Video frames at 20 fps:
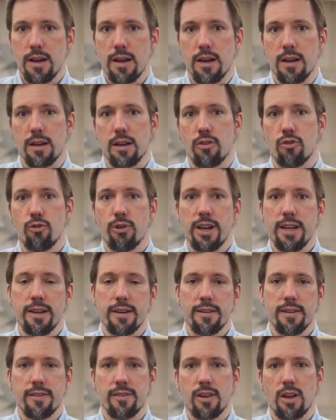uh,
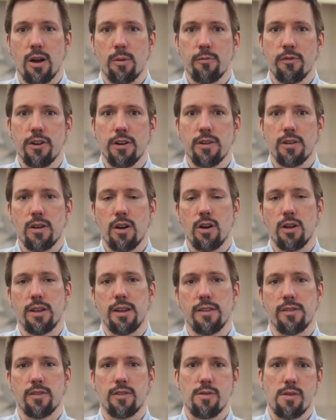creating discomfort on
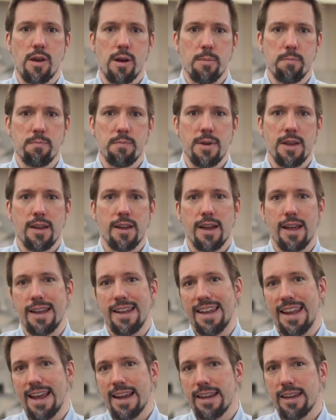his thumb
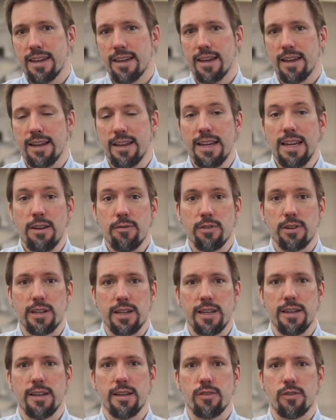and neck and even
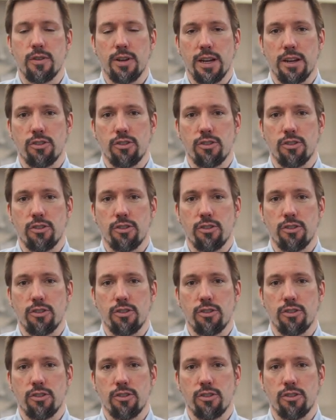leading to